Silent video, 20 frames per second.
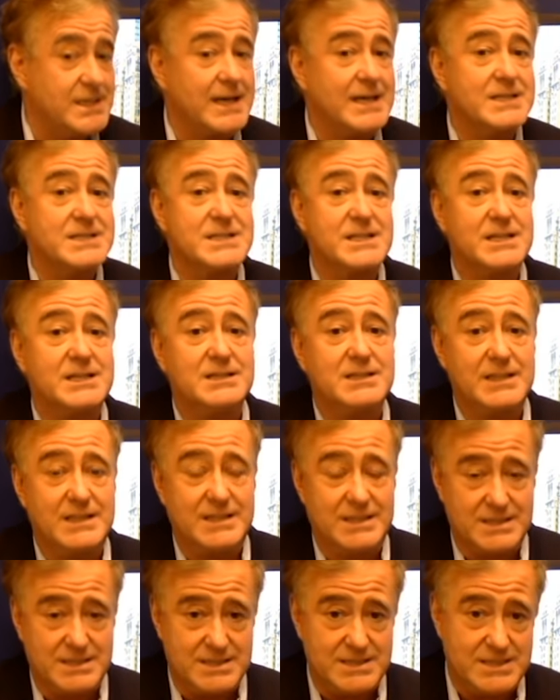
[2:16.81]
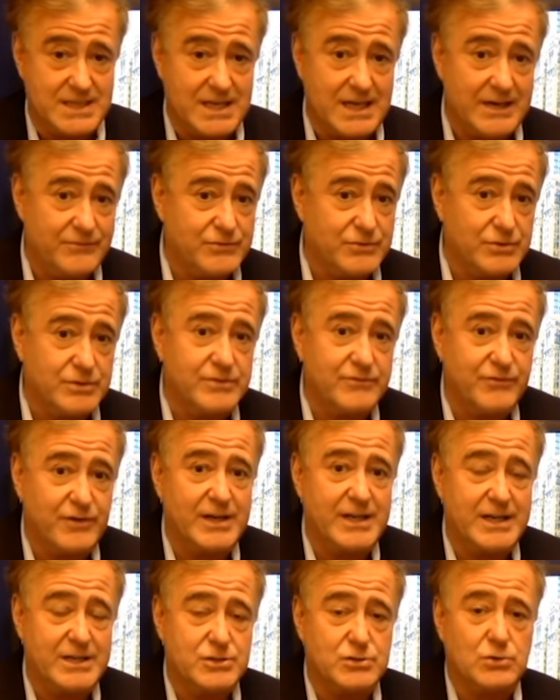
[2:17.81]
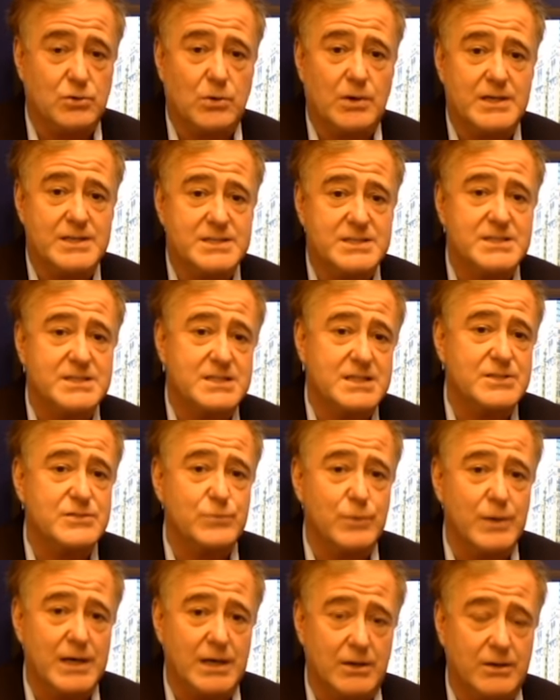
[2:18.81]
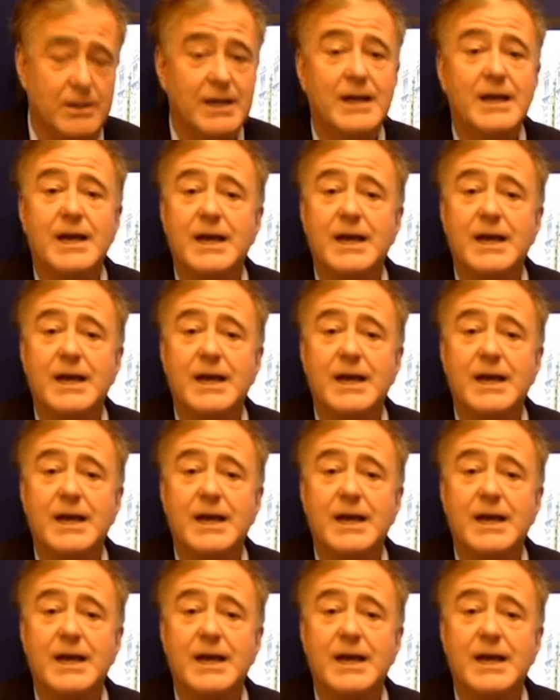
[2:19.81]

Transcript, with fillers: as it is after the financial crisis as well.